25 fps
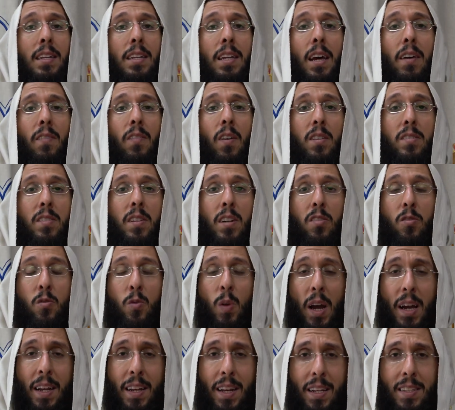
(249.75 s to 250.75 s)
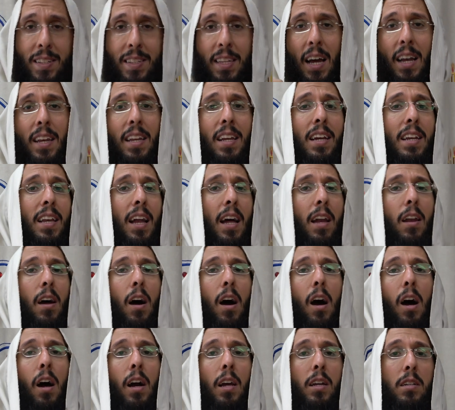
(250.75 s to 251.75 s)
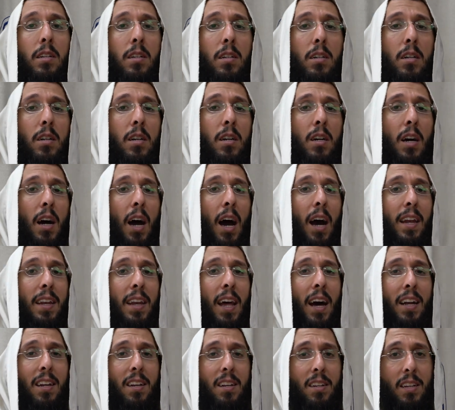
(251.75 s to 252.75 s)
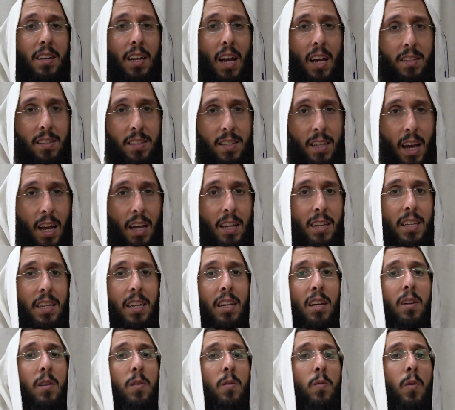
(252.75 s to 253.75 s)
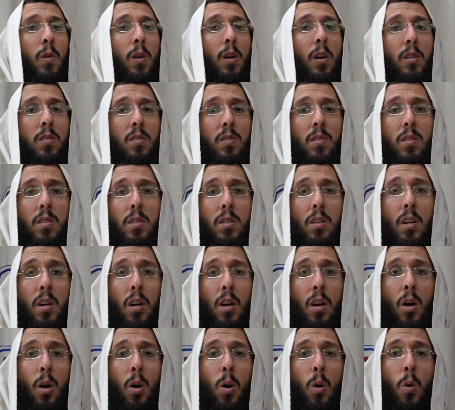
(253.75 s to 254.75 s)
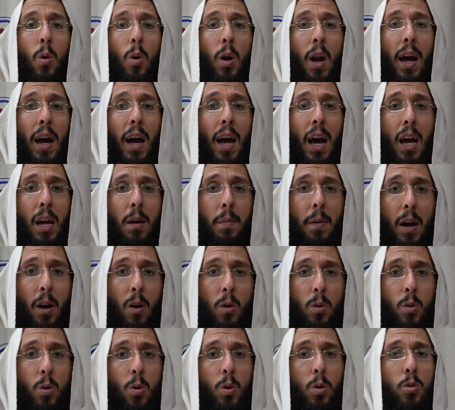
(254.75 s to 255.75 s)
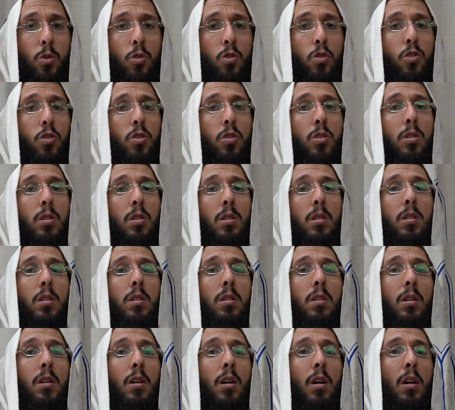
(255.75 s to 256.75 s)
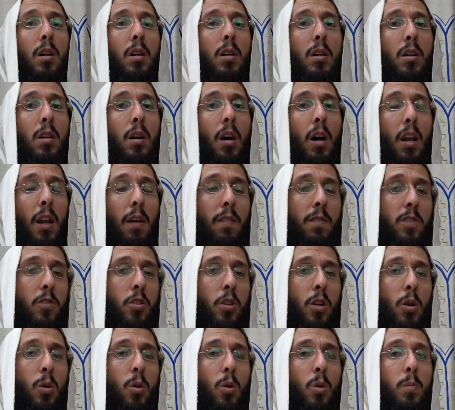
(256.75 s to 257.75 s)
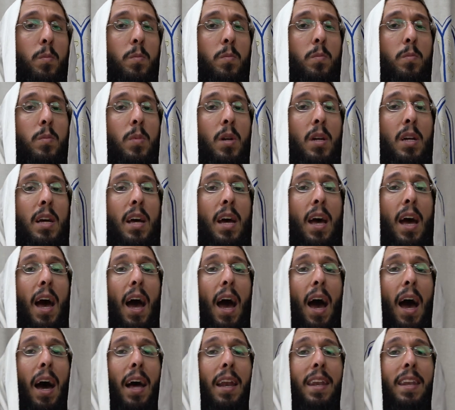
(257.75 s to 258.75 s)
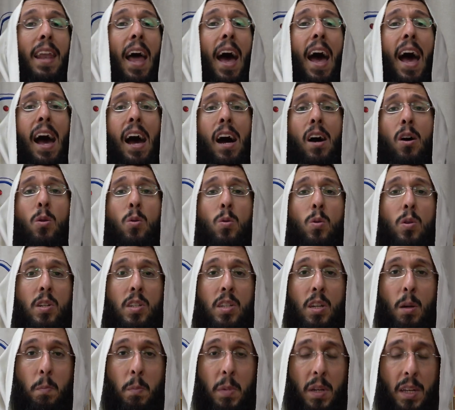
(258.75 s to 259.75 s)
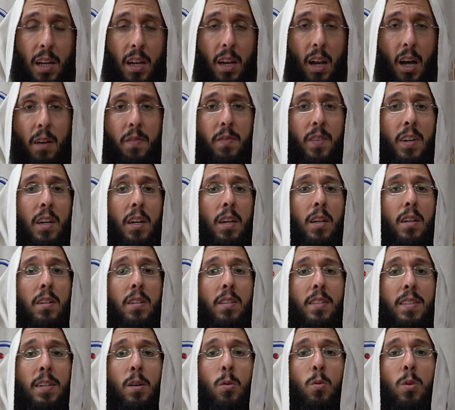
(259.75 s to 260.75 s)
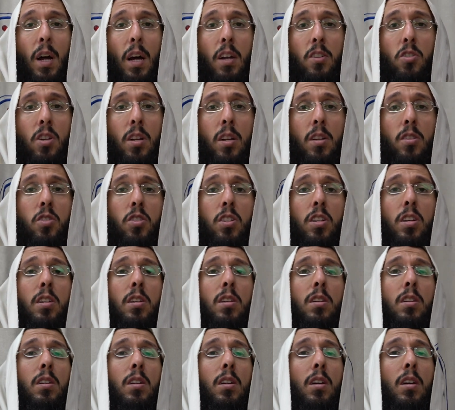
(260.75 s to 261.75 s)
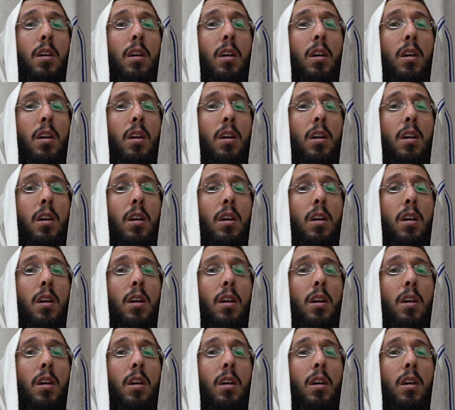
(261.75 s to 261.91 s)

there was a greater Sadiq than I. And that, that Sadiq was Orachaim HaKadosh, Allah Shalom. And now, in the middle of the Seudah Shalishi,